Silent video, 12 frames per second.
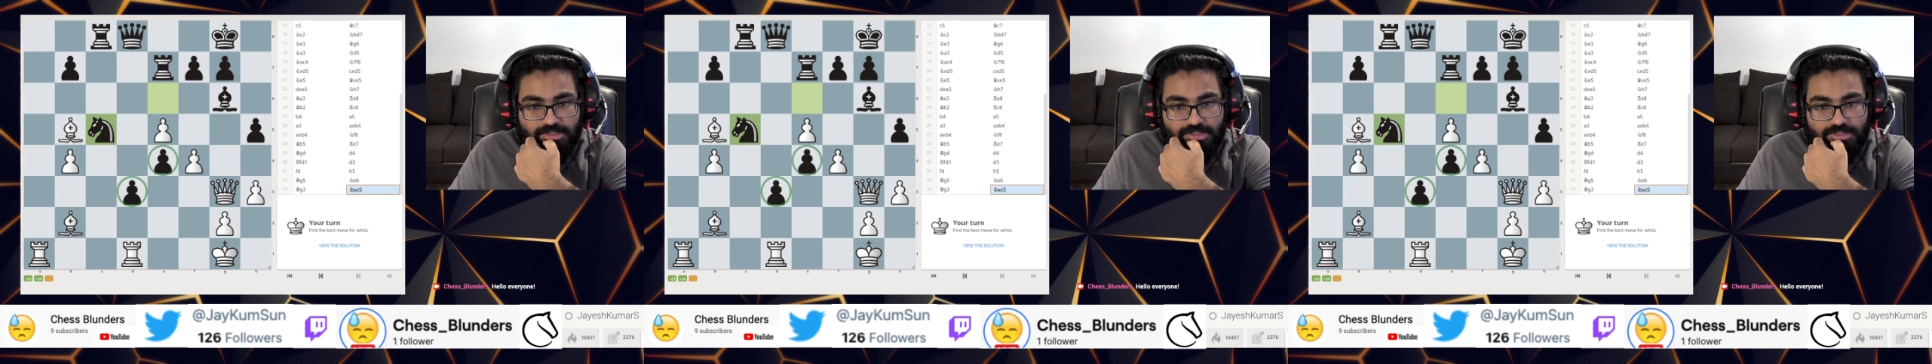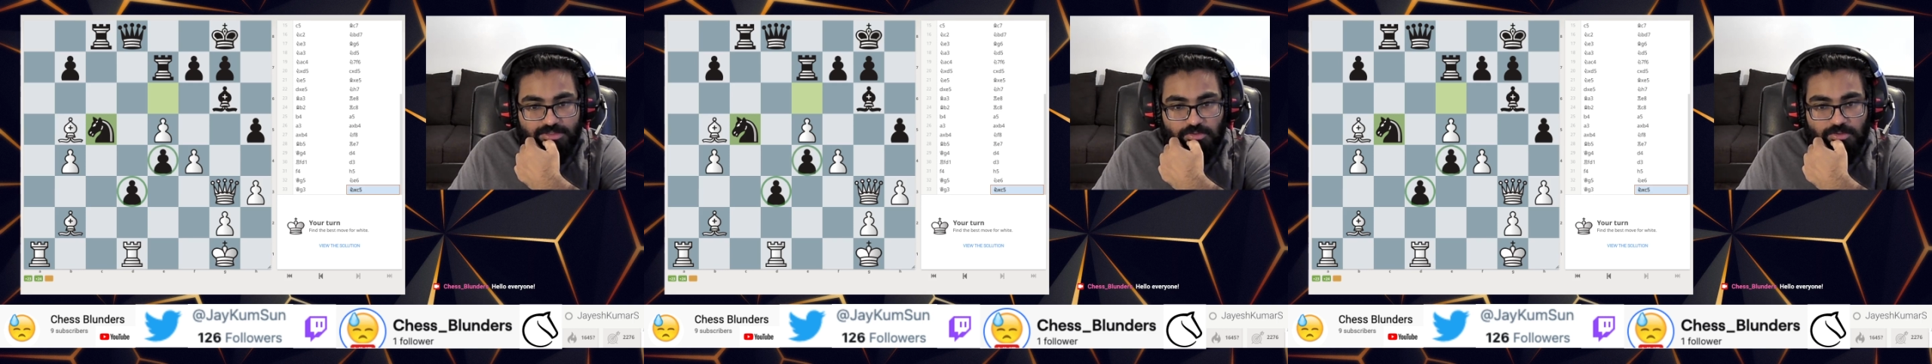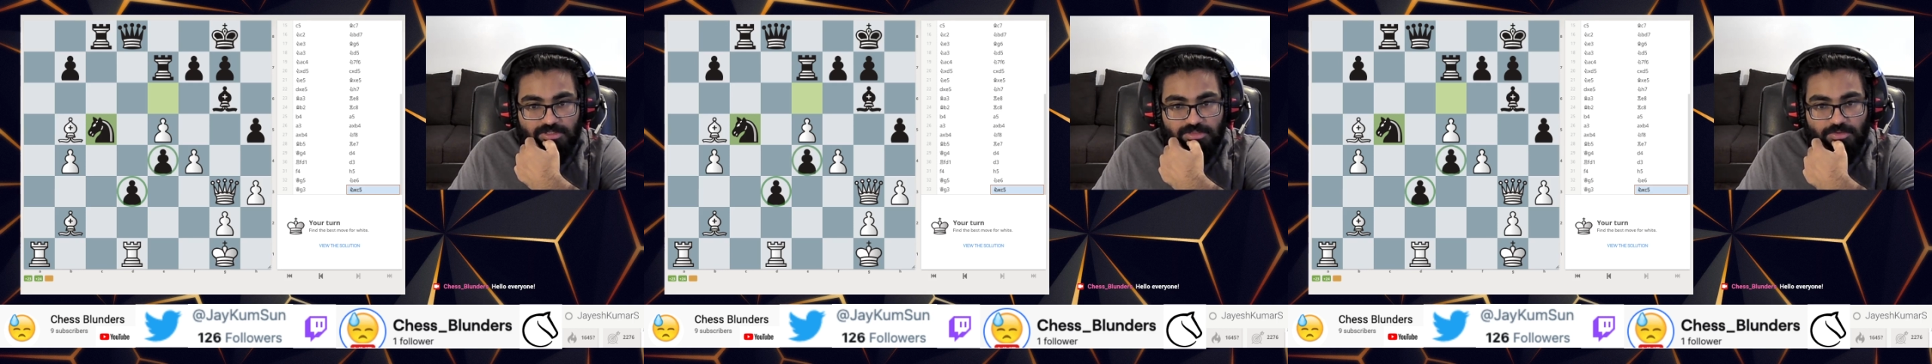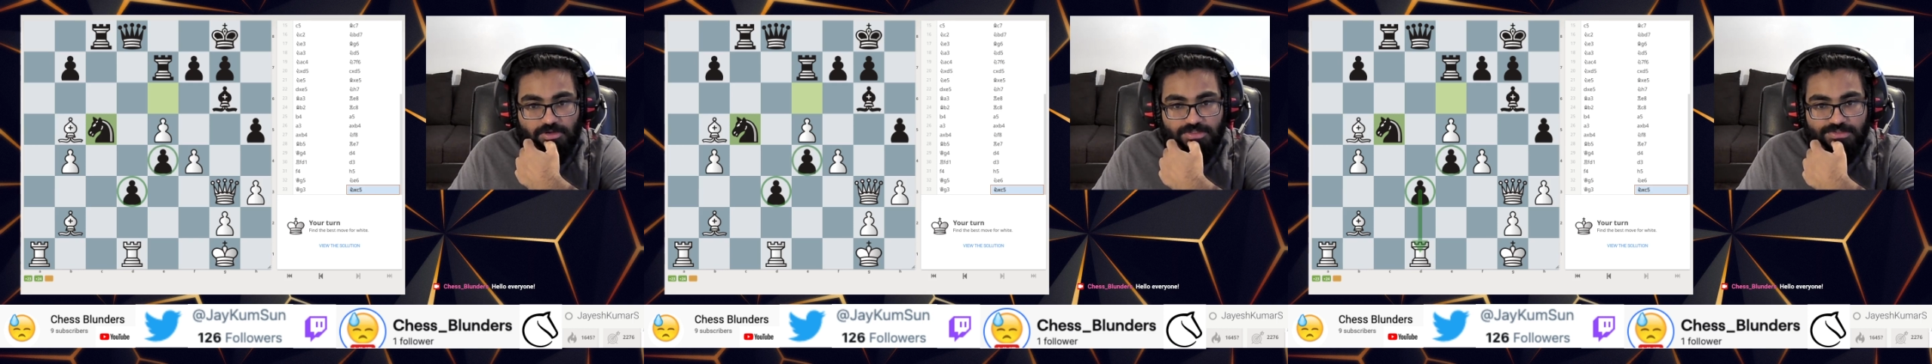There is no other
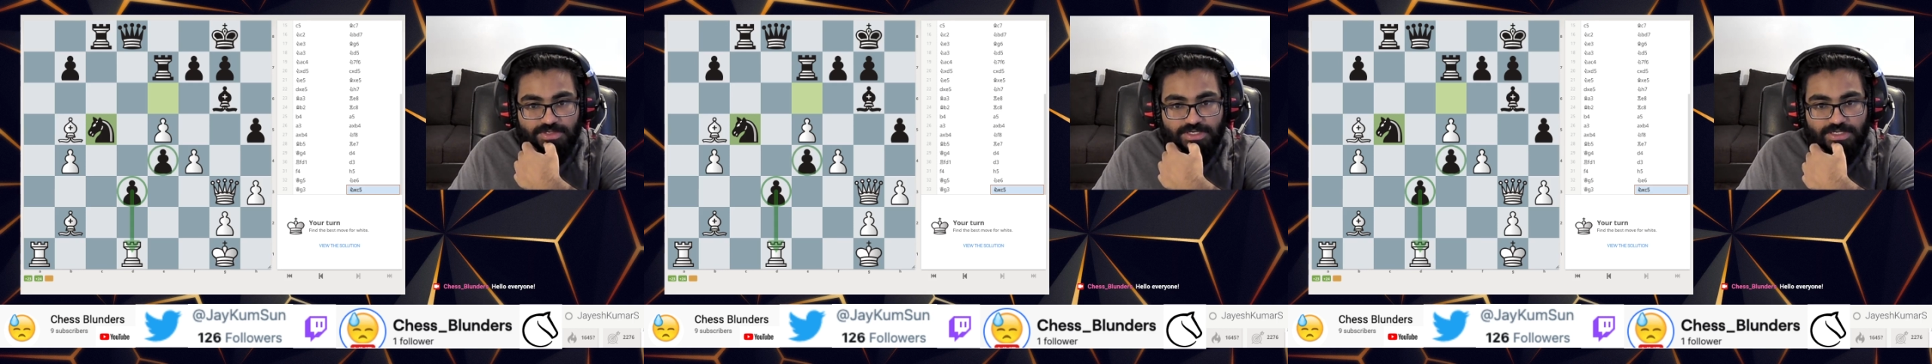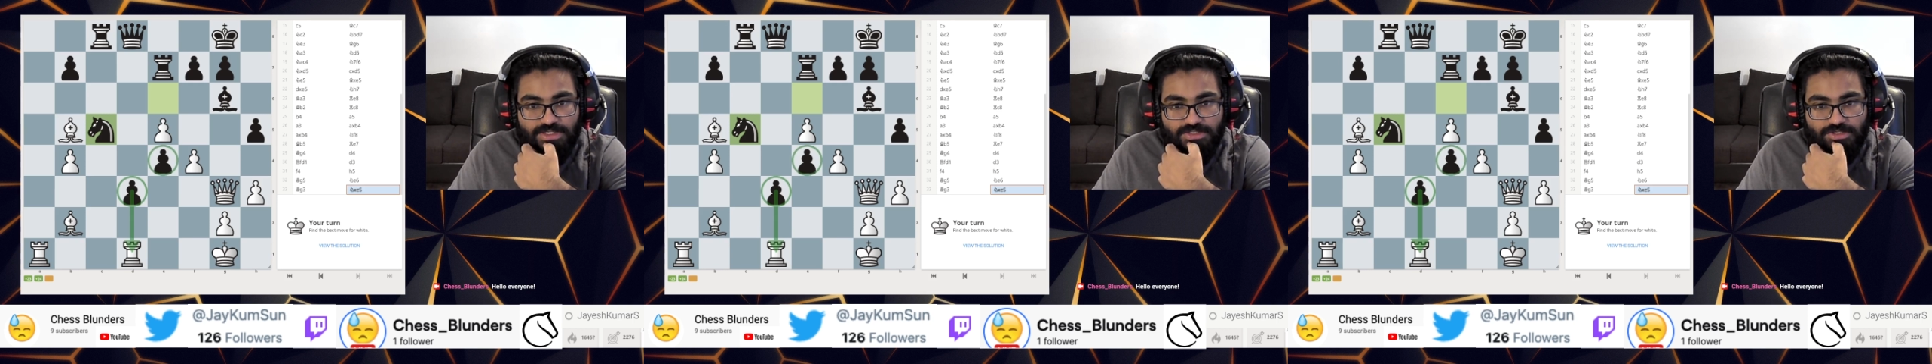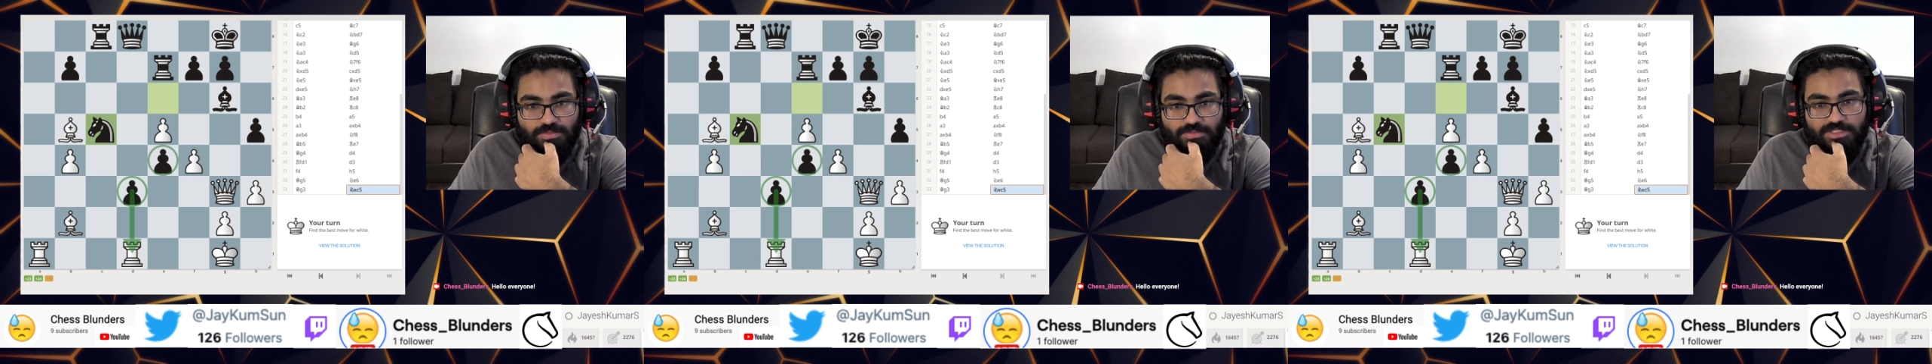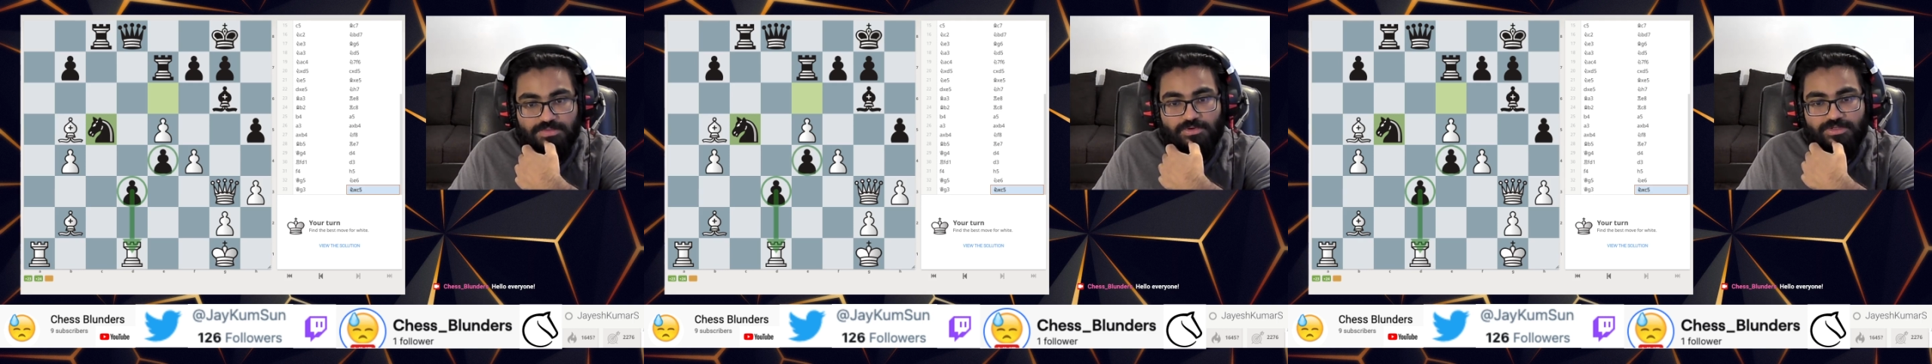pawns to really stop
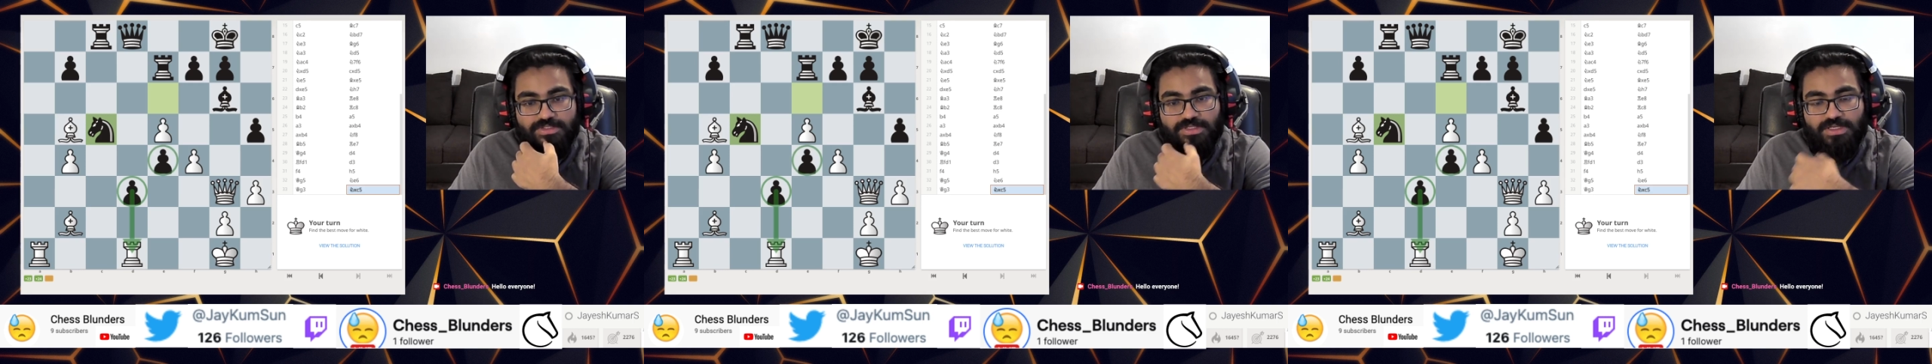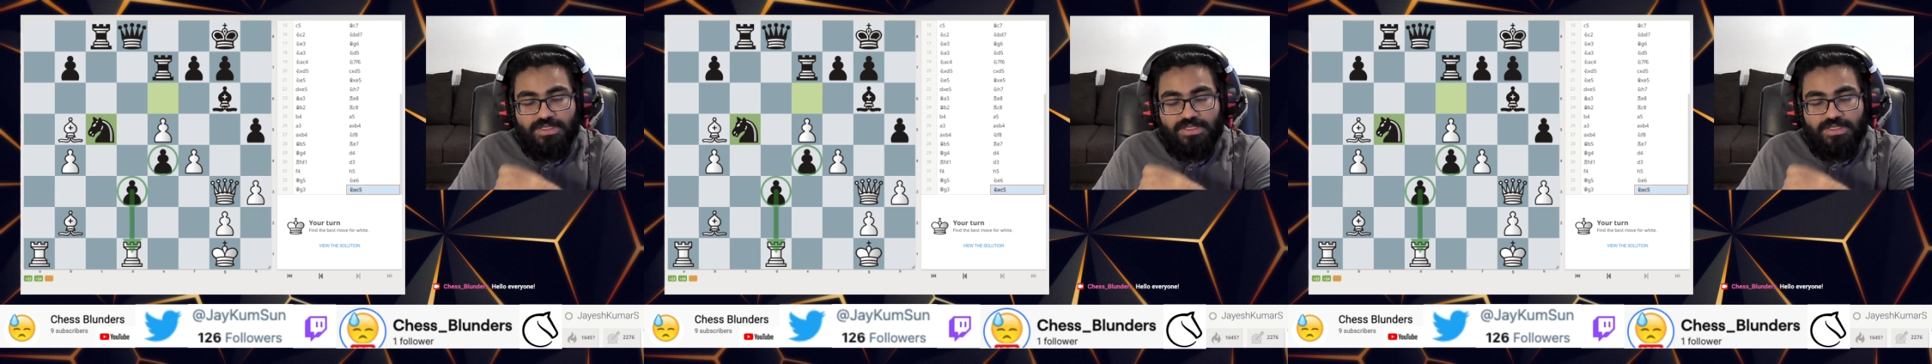these pawns,